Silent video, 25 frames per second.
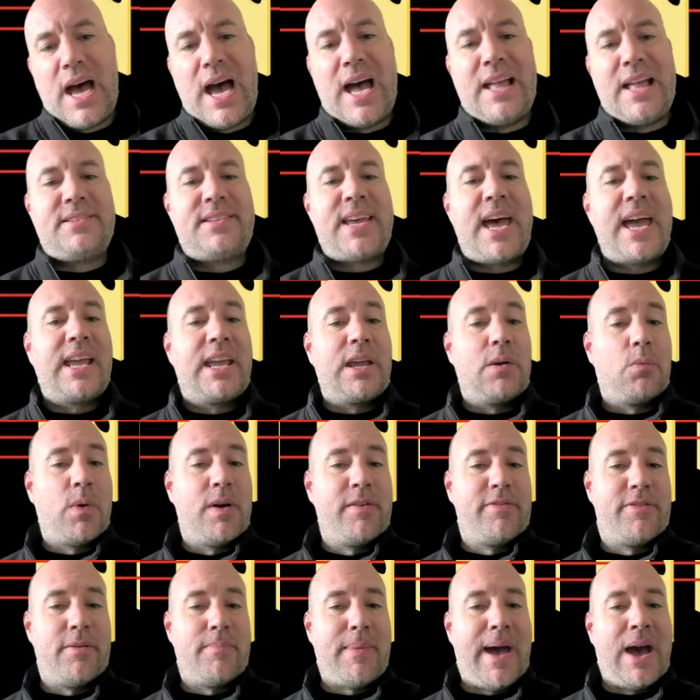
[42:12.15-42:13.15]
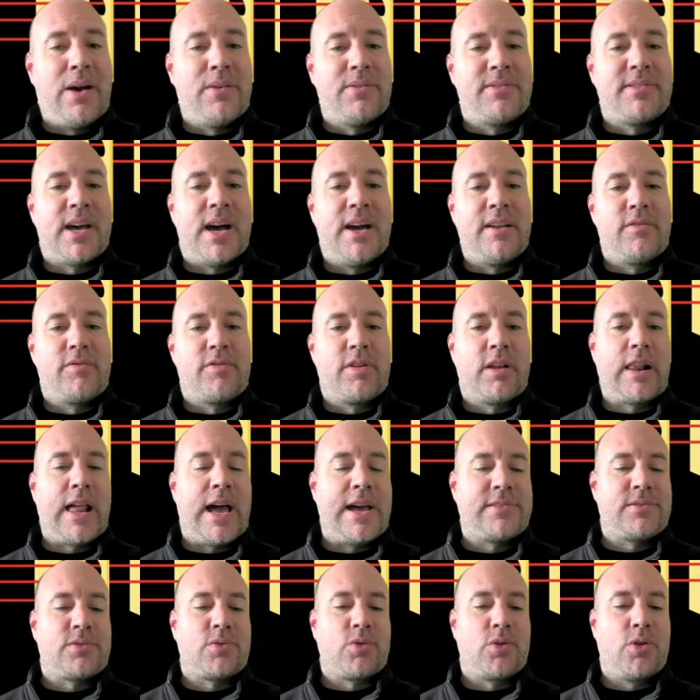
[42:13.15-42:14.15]
and take it with them outside of the
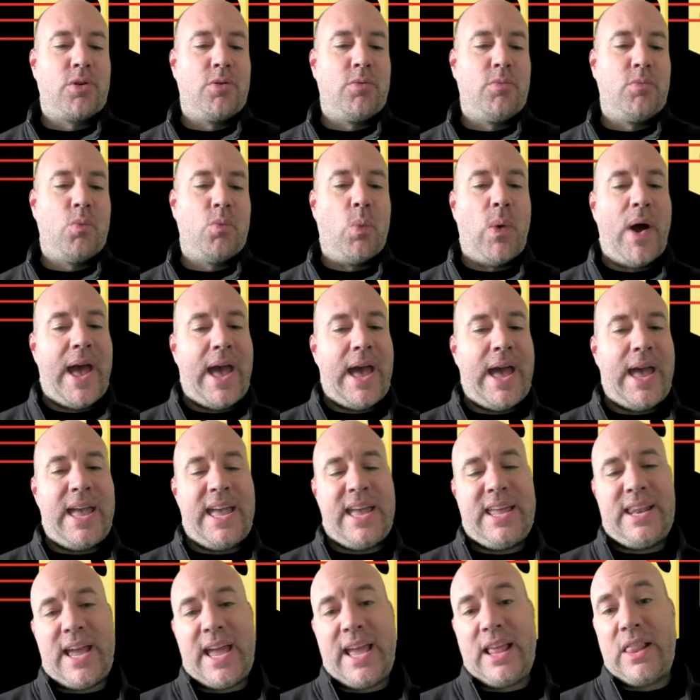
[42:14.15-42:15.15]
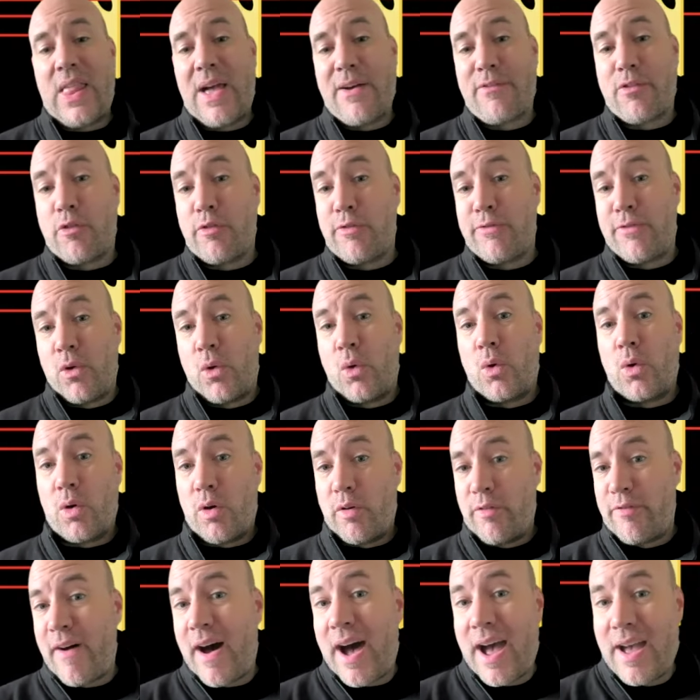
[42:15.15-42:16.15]
classroom, where in a level 4
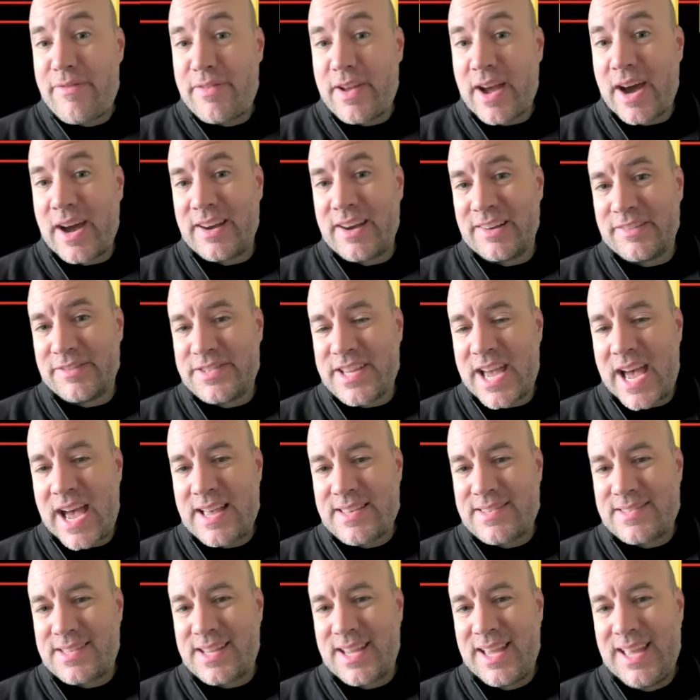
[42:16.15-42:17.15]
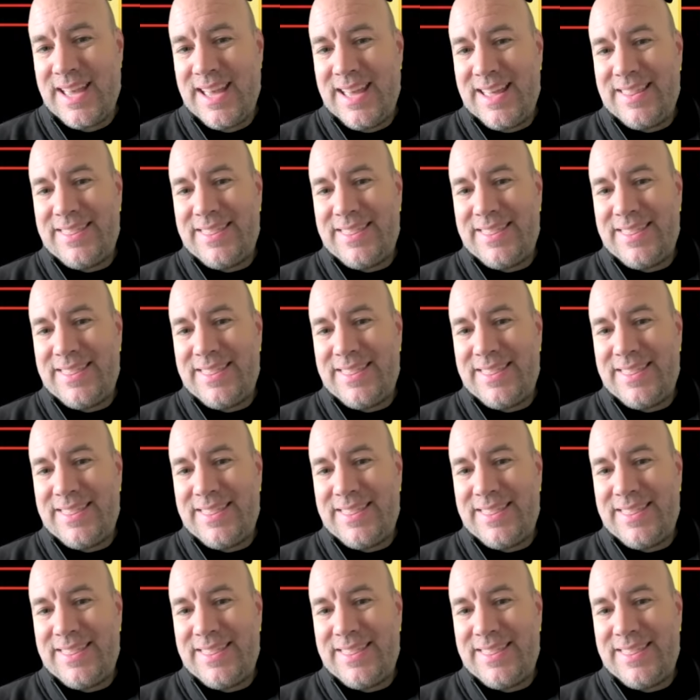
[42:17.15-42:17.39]
or 5 kind of task,